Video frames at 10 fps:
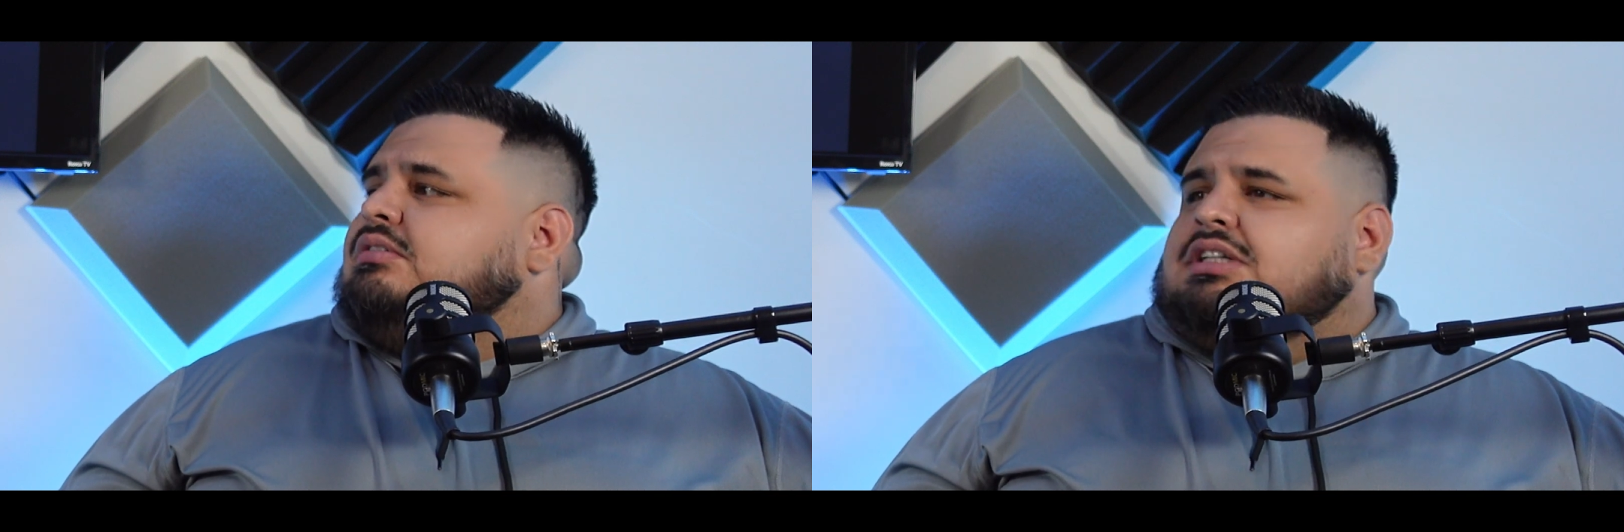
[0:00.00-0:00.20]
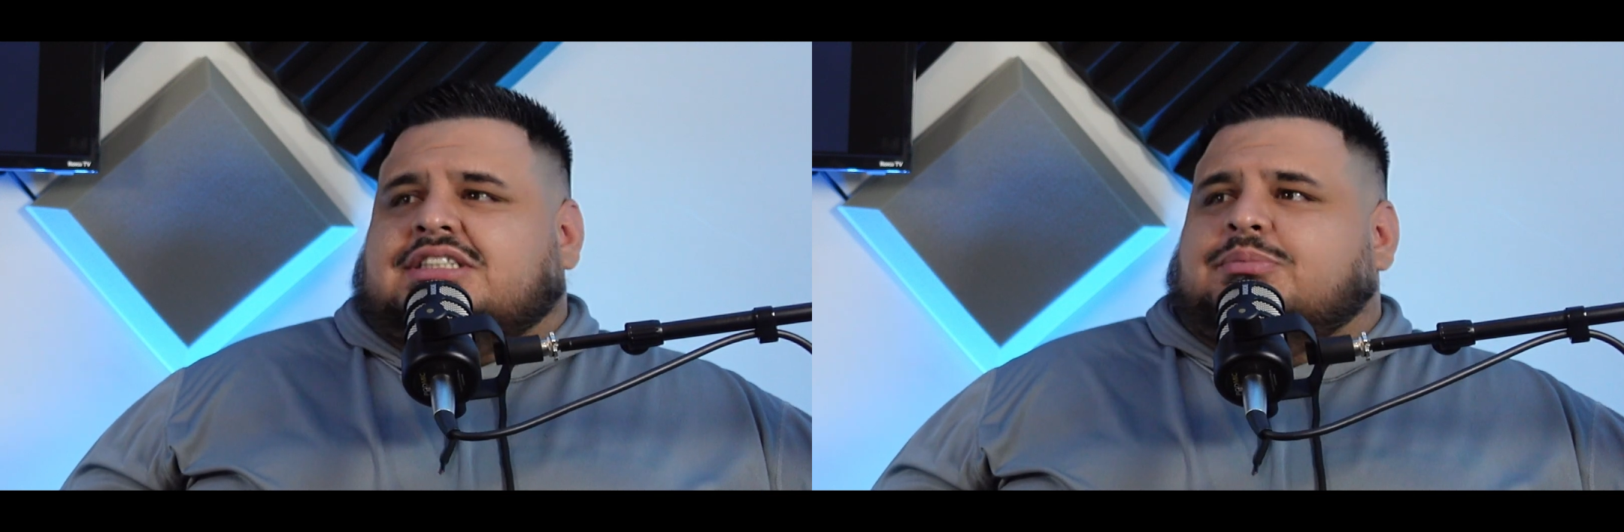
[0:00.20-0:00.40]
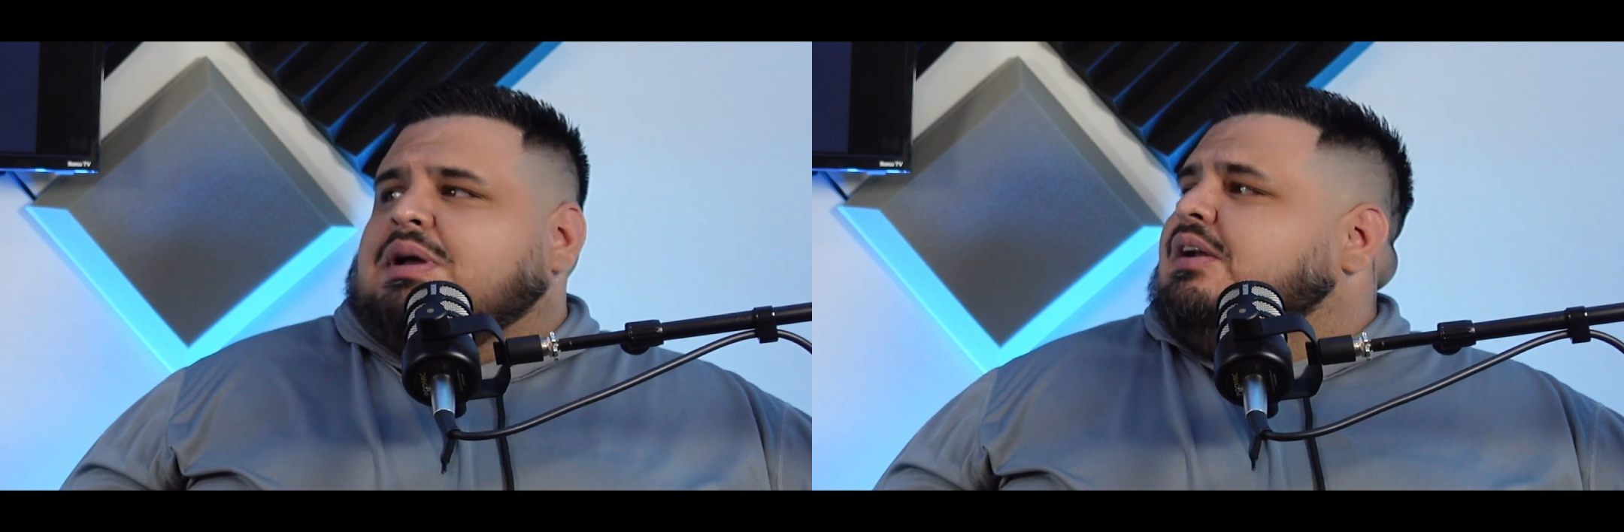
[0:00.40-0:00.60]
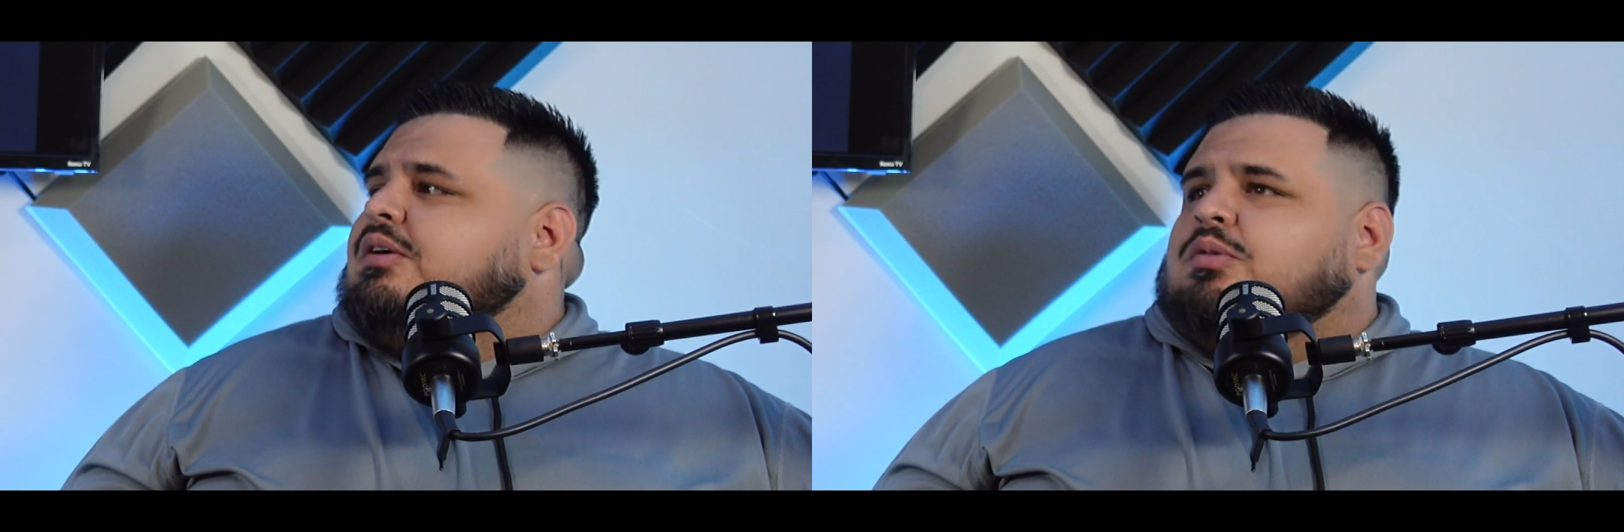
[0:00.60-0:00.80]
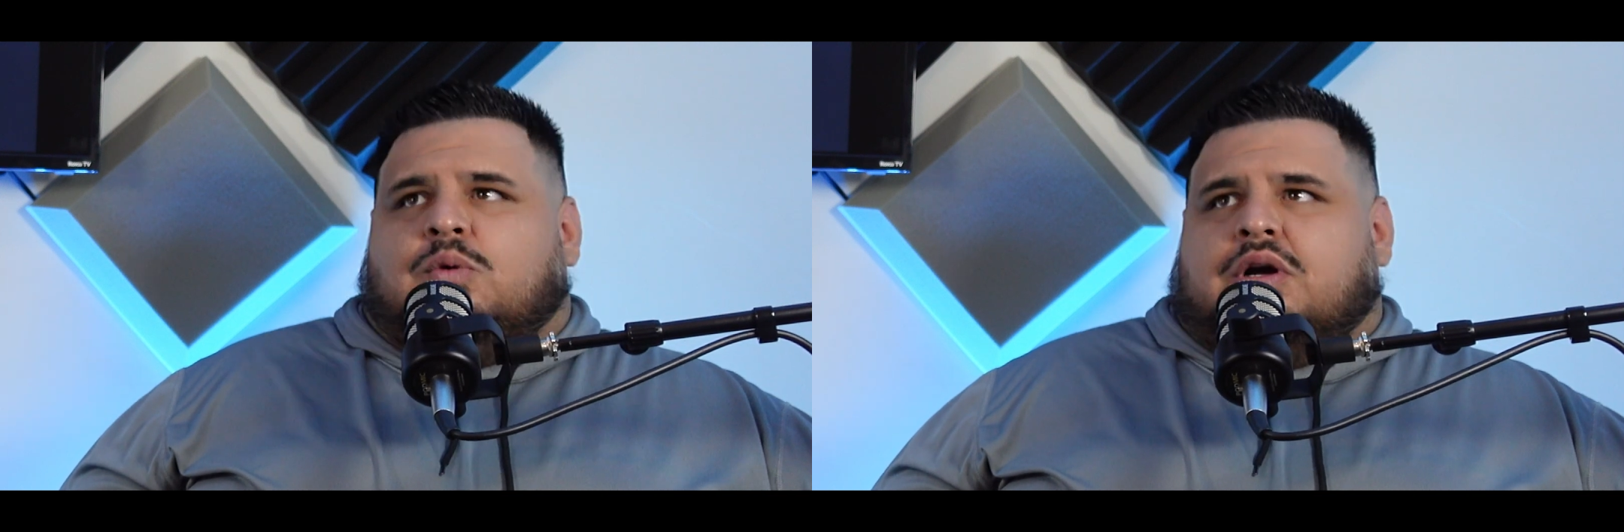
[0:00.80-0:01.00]
Doesn't
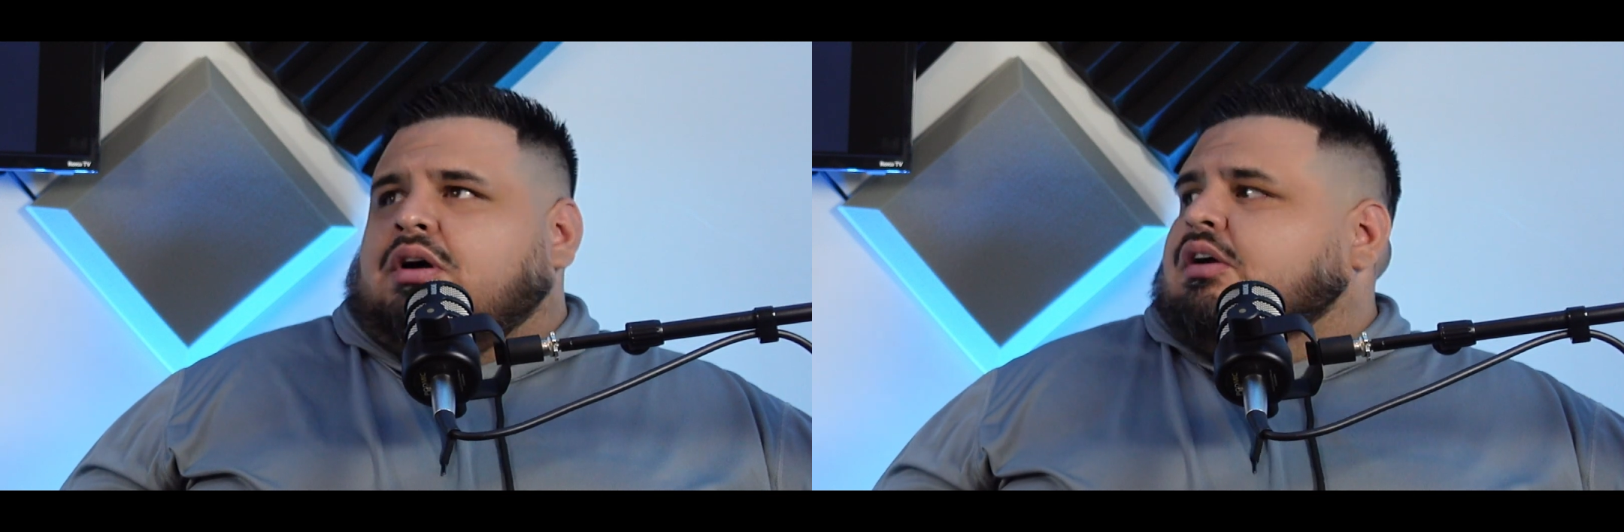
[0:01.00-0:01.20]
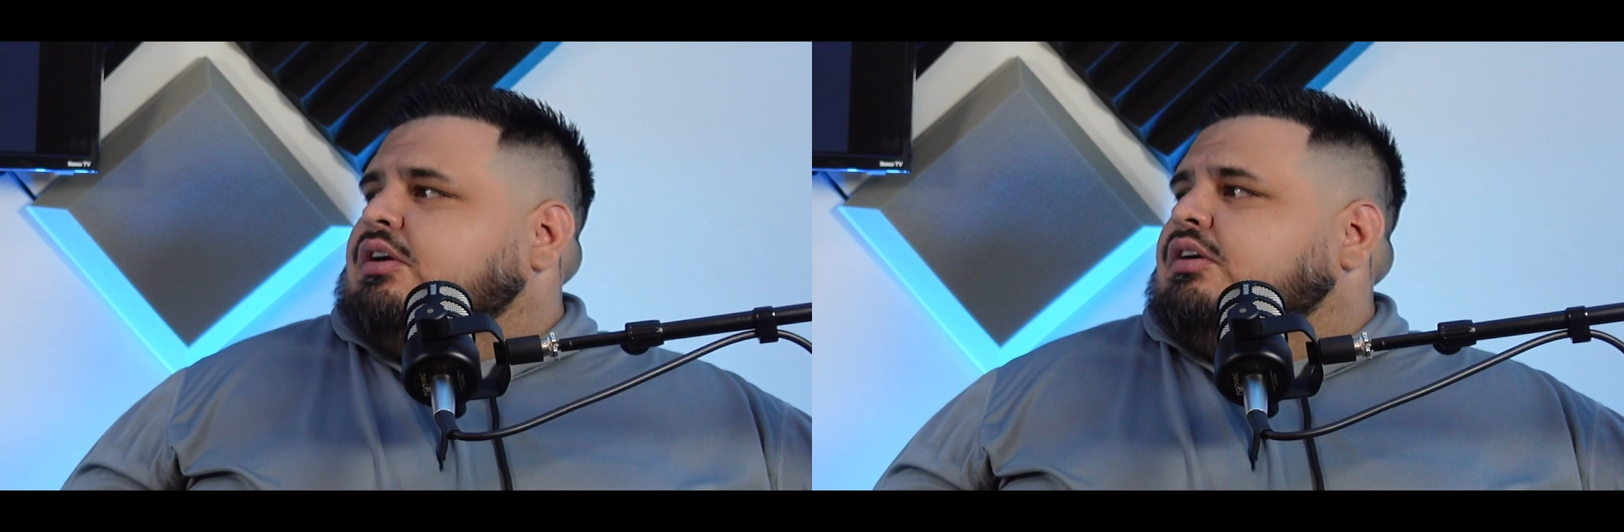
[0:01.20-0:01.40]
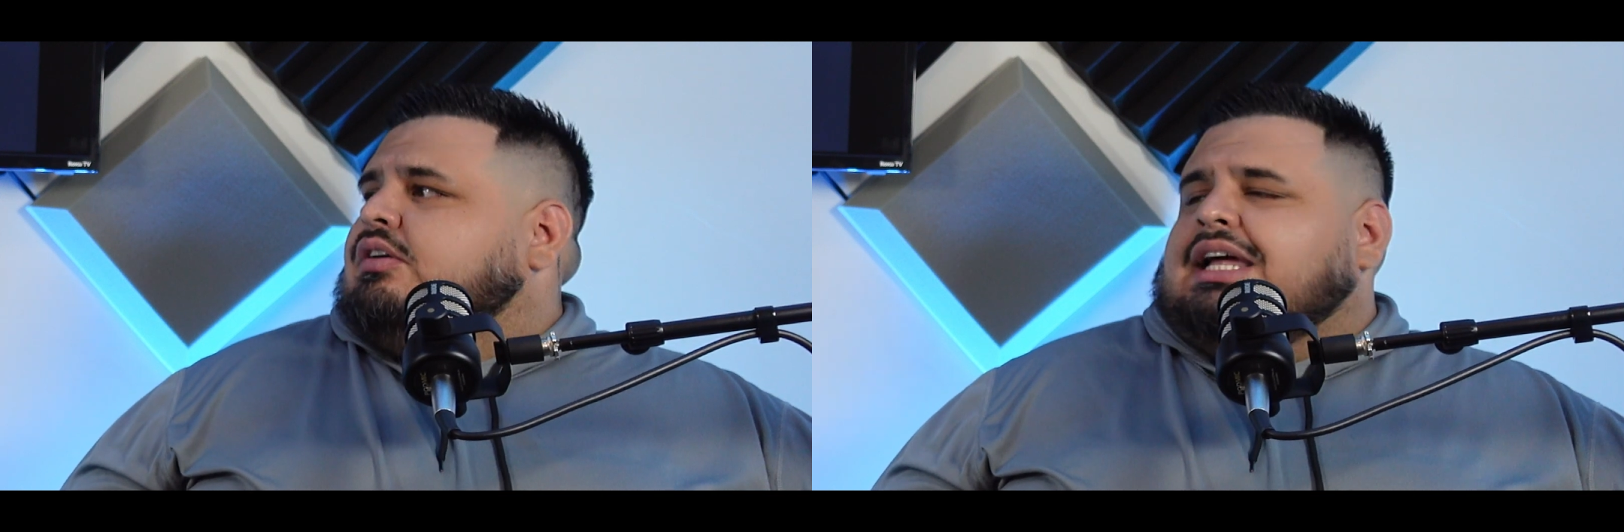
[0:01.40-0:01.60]
matter, work harder.